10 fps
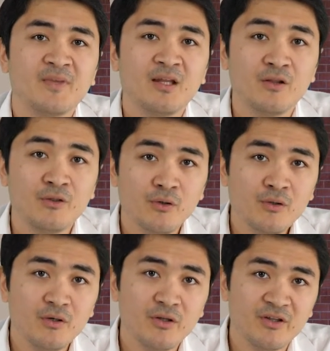
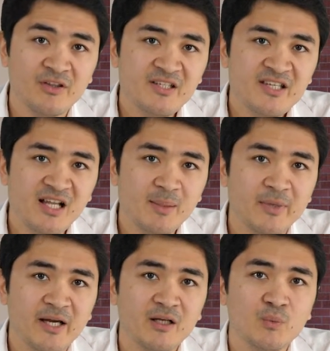though this
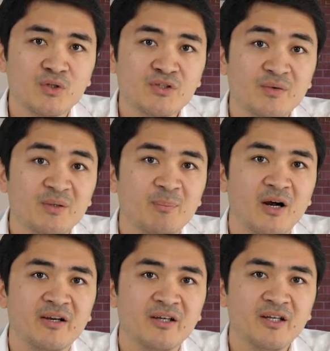element was driven
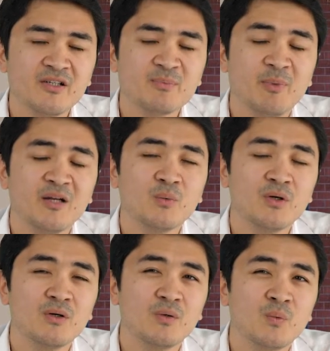by gears but
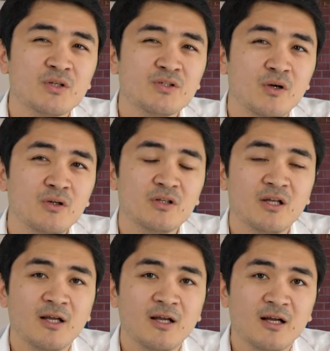was not
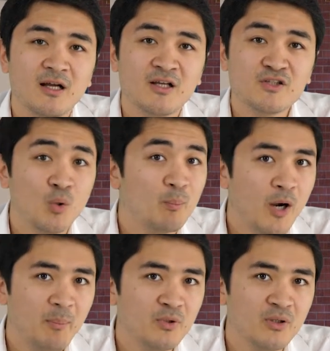so
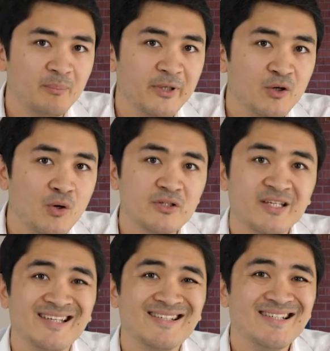popular because
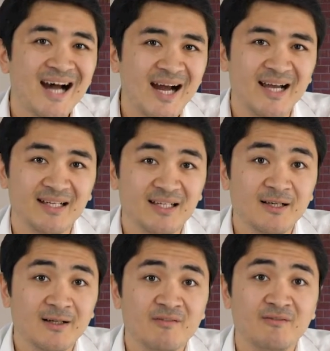he died
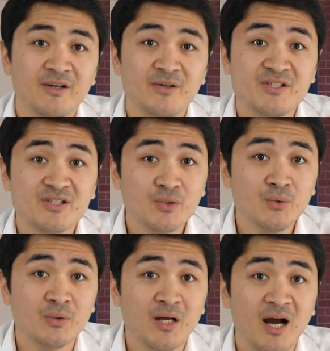very
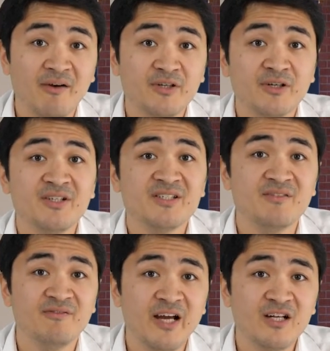soon after his
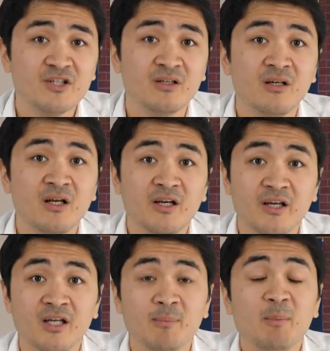invention
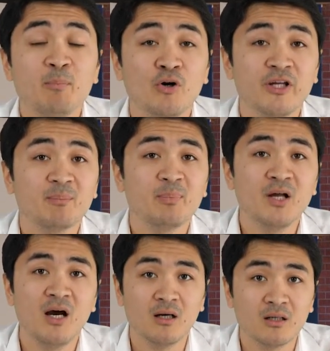in a bubonic
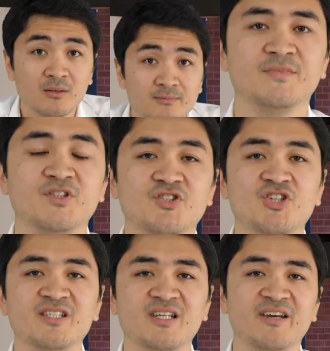plague.
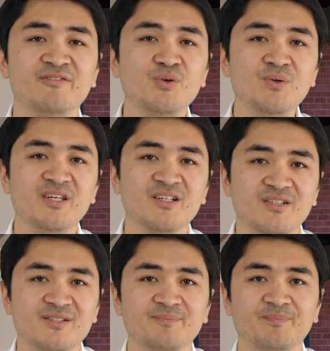Just a few
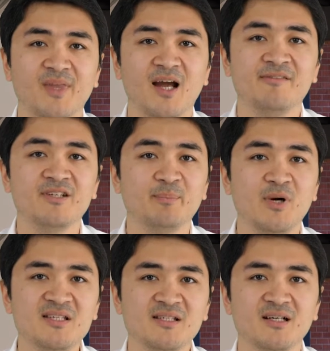years after
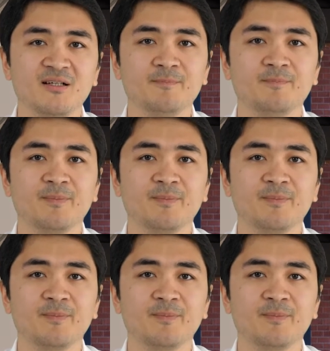Pascal,